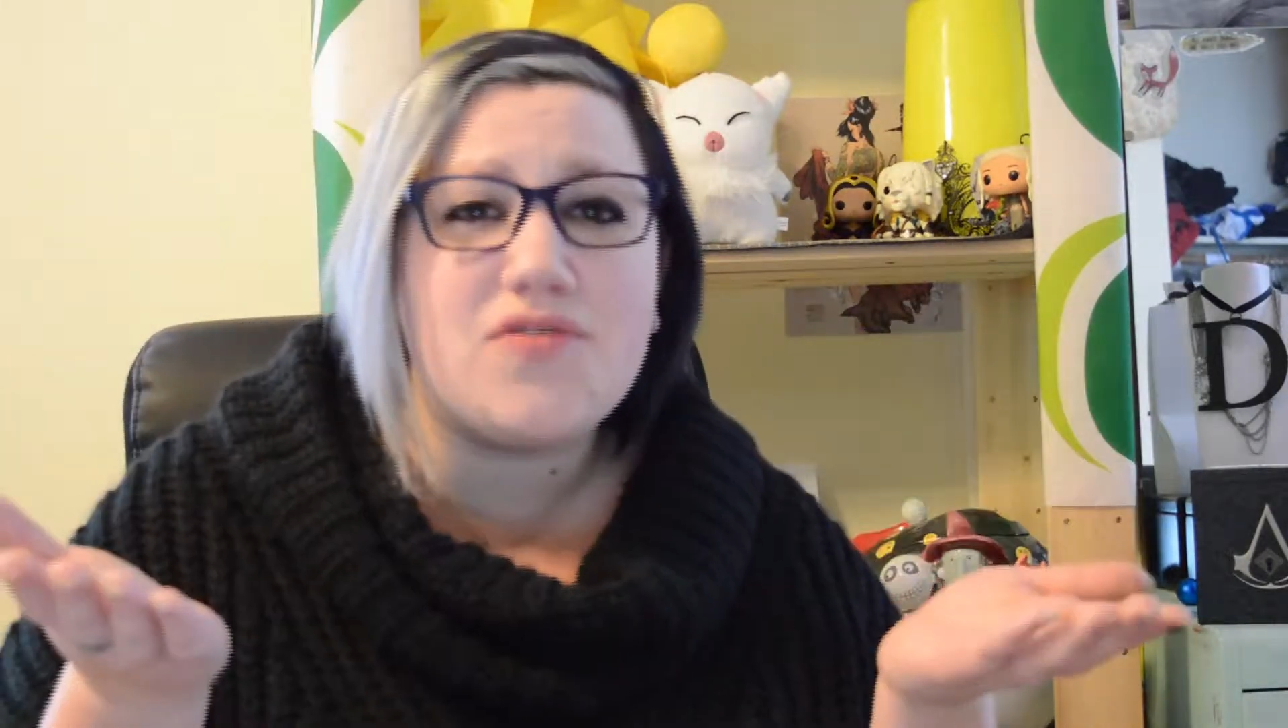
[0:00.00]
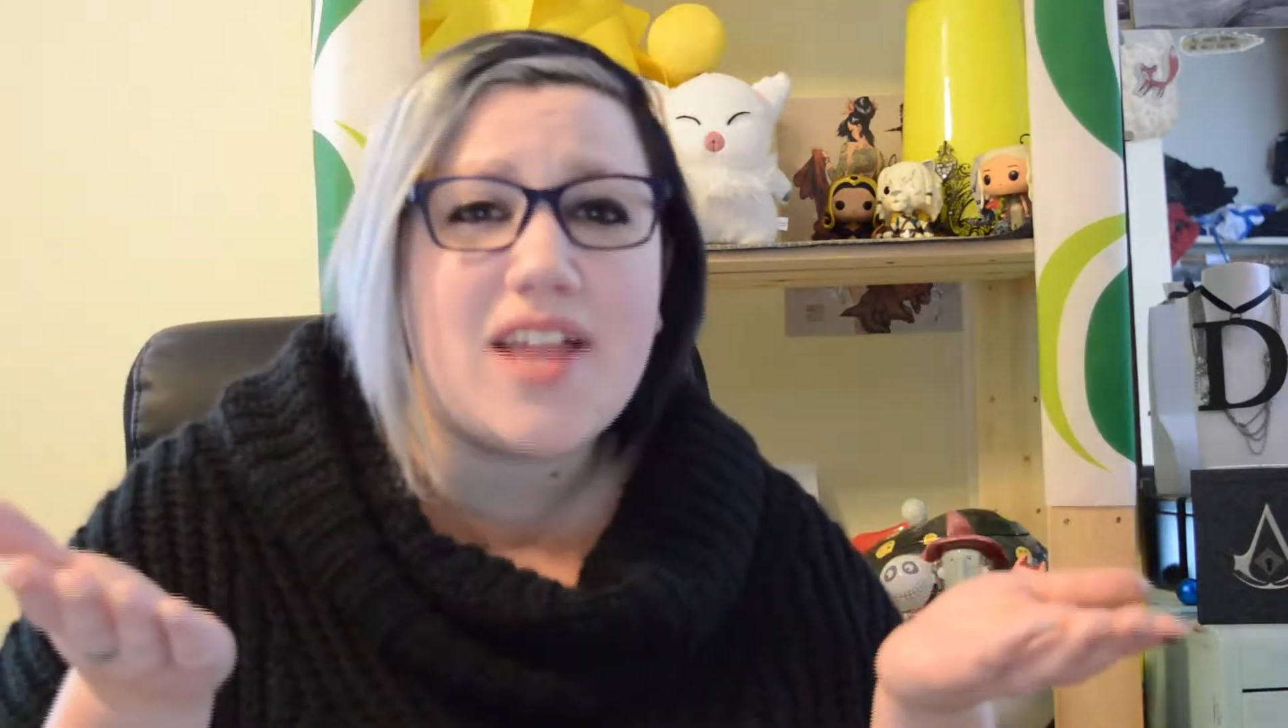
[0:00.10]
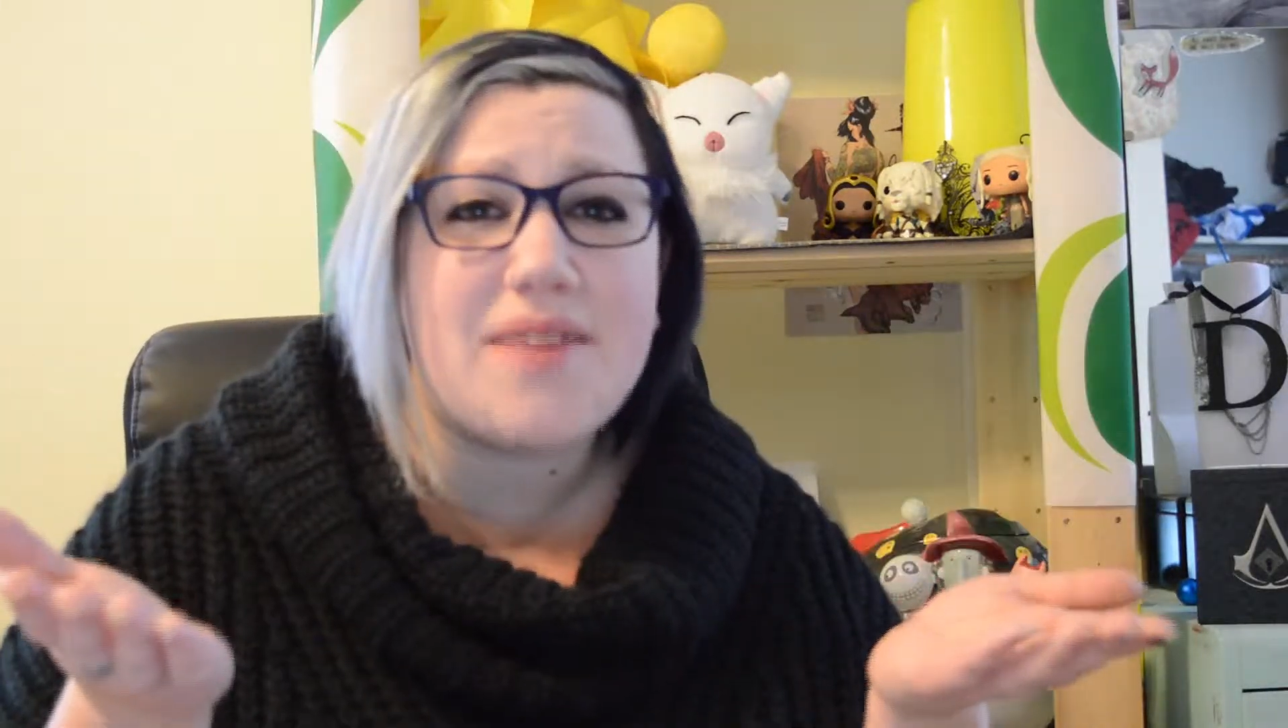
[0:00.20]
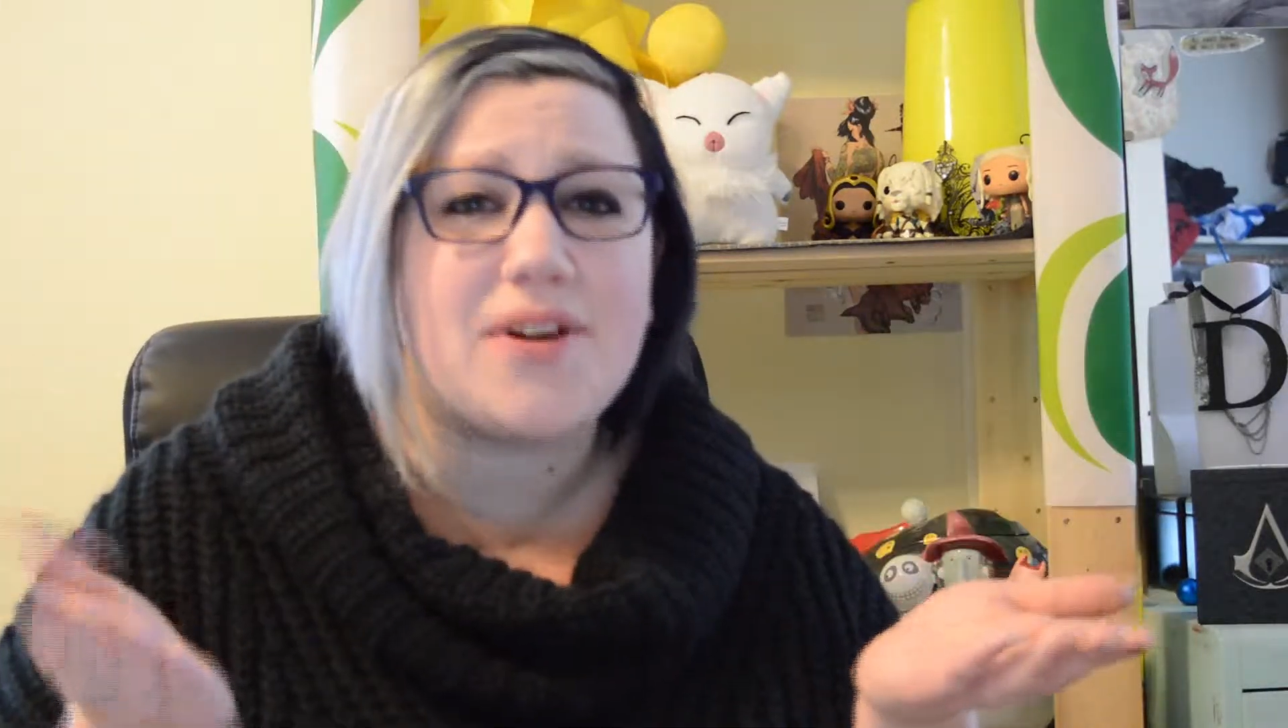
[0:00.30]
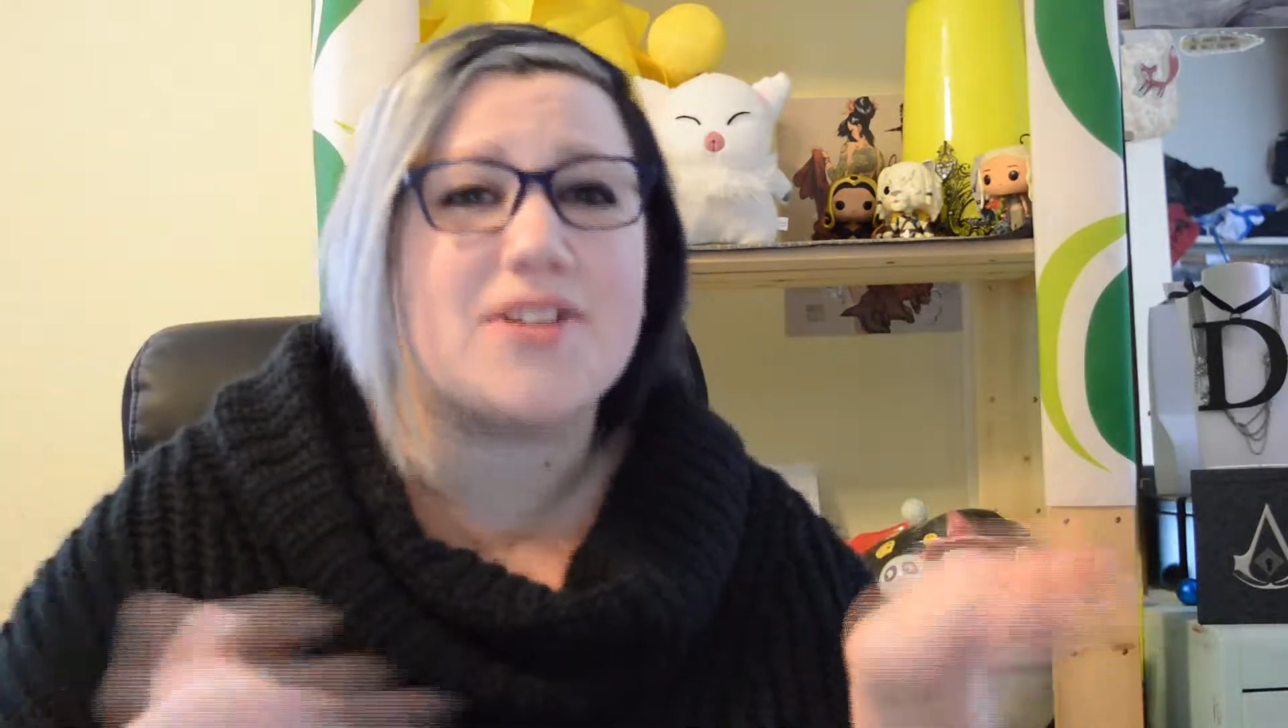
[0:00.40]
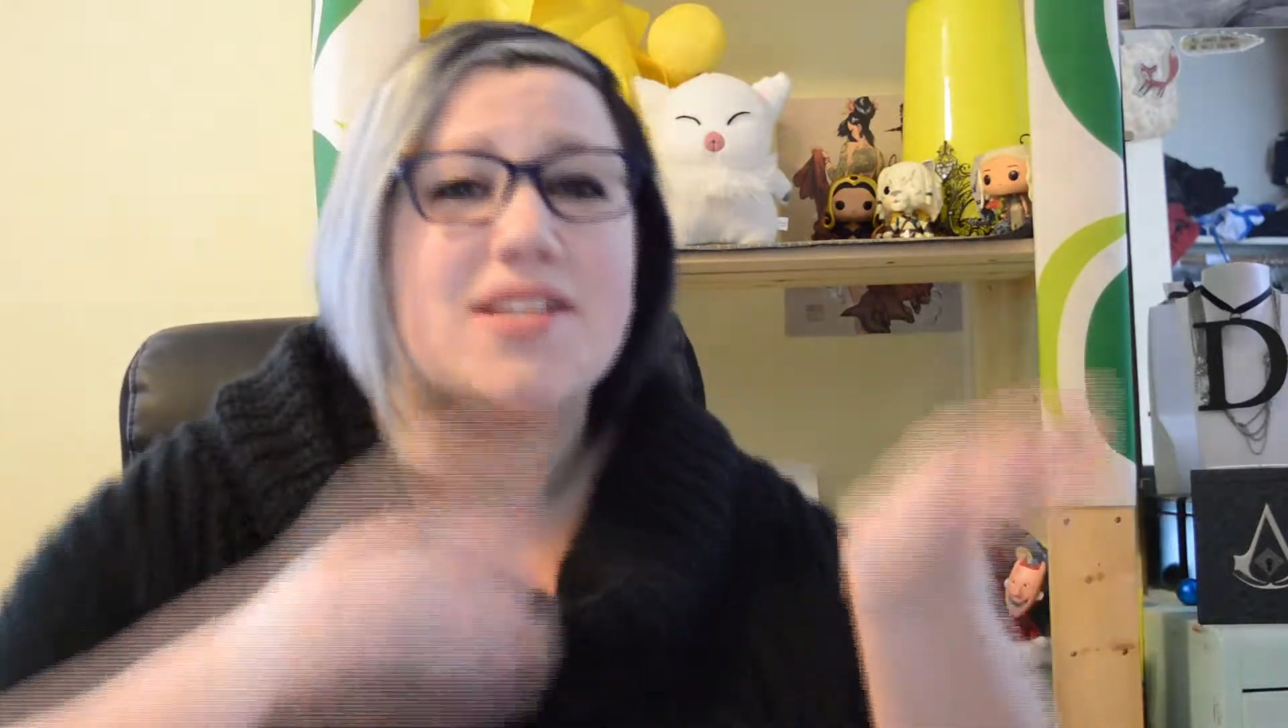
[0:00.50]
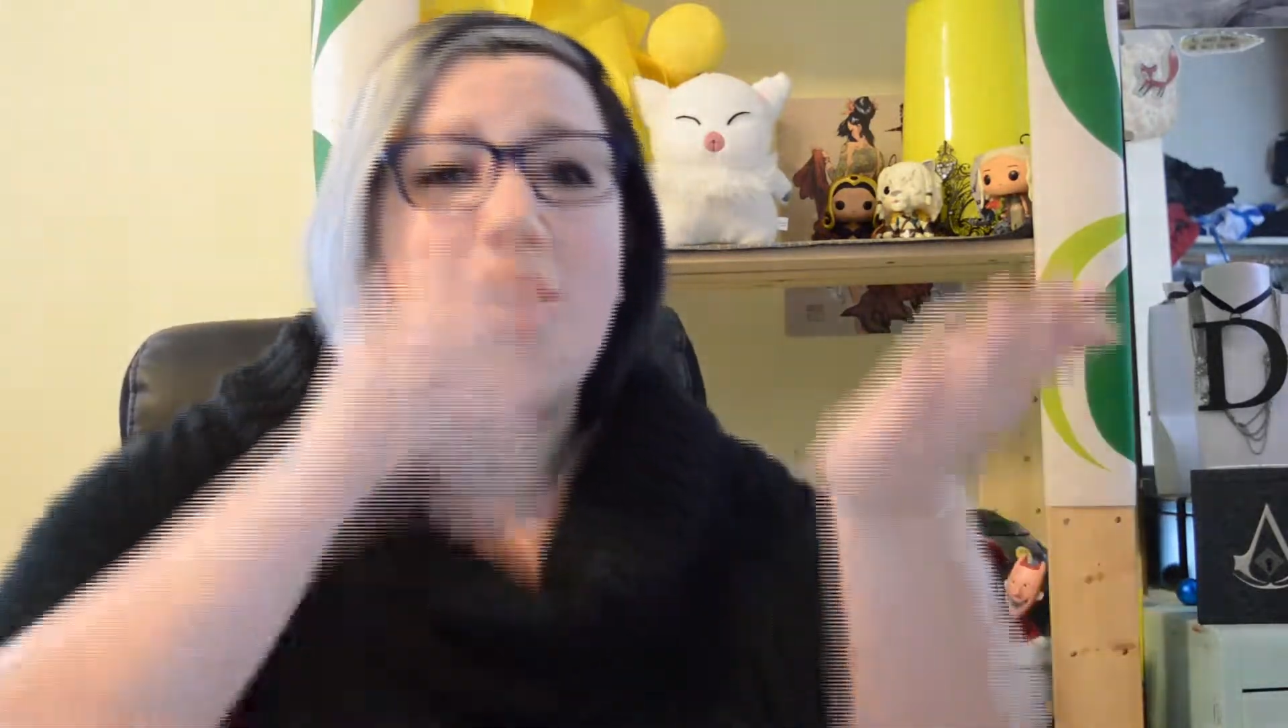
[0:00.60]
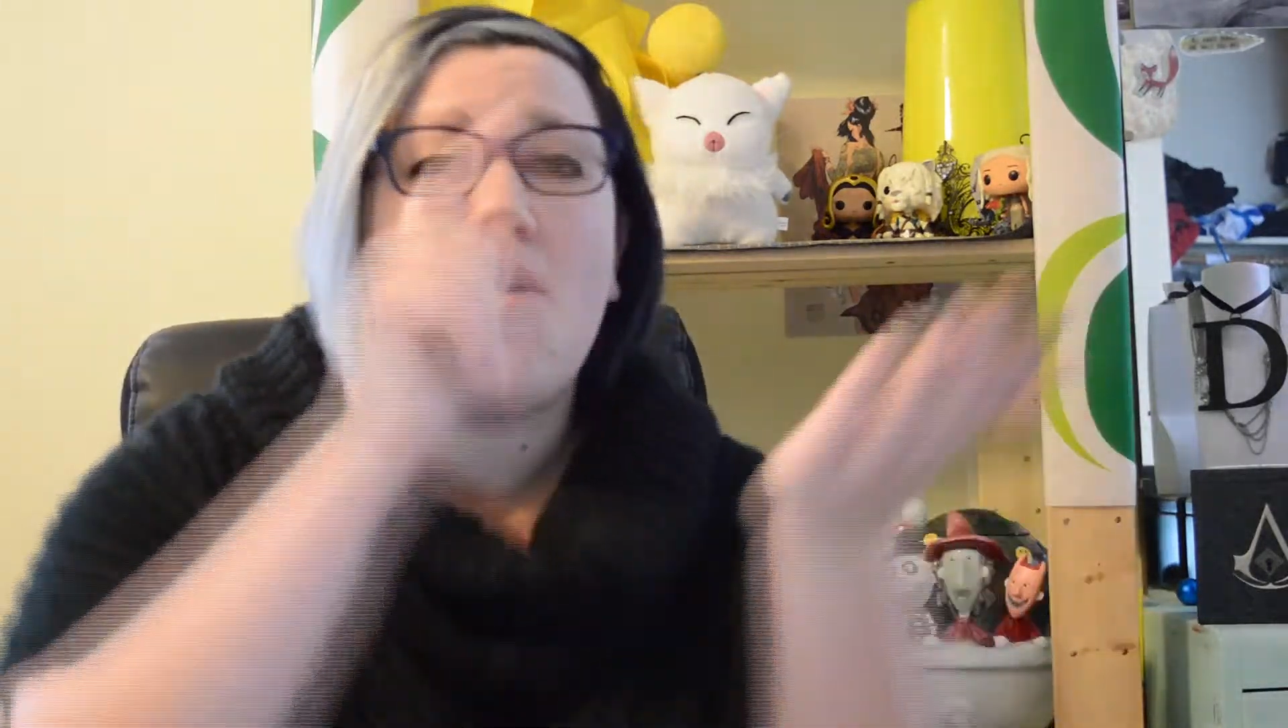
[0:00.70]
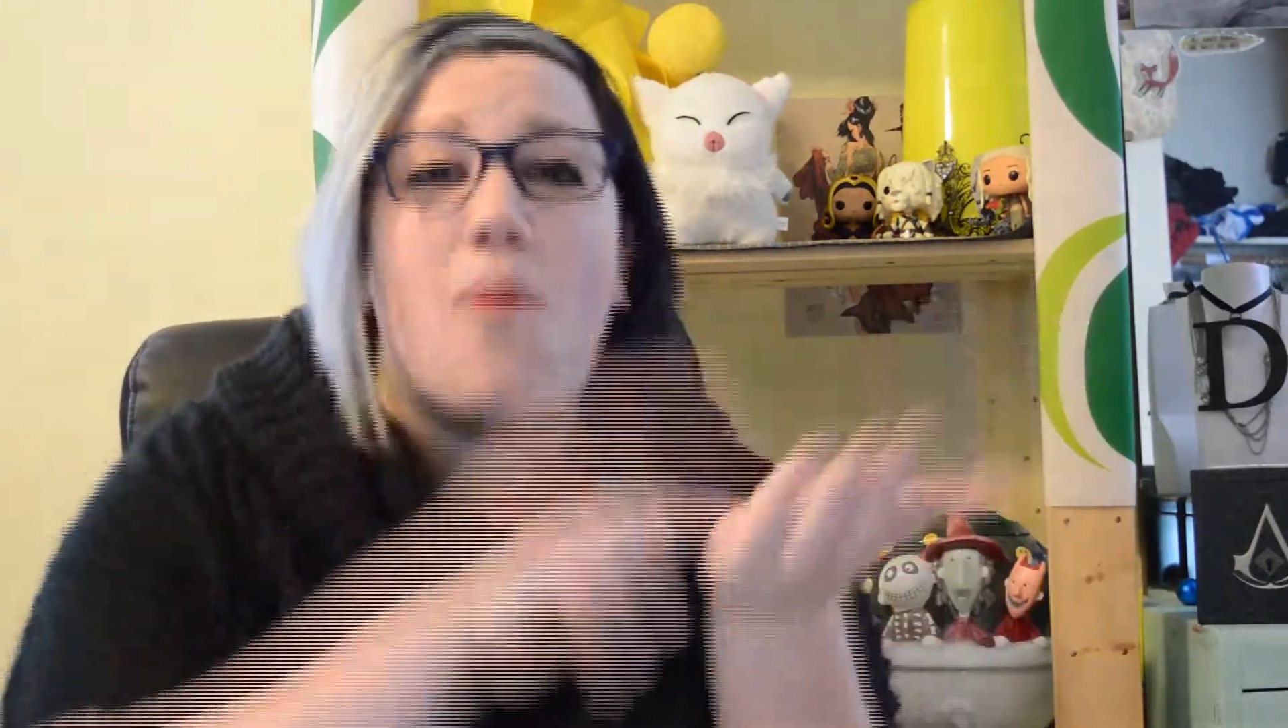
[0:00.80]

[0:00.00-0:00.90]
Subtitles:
flavors.